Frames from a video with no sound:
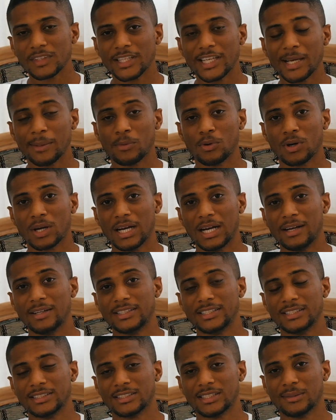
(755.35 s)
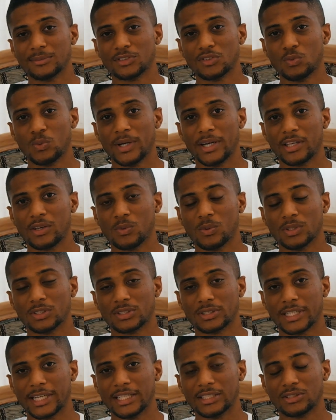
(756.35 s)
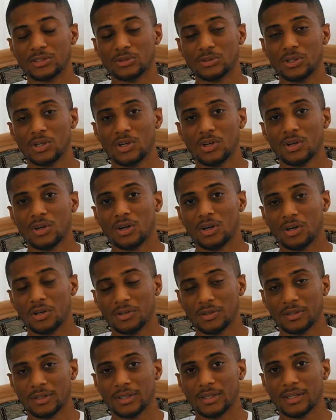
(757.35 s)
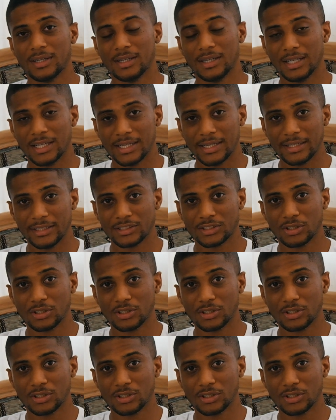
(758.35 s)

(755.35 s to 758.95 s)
get more clarity in terms of where you want to get to online.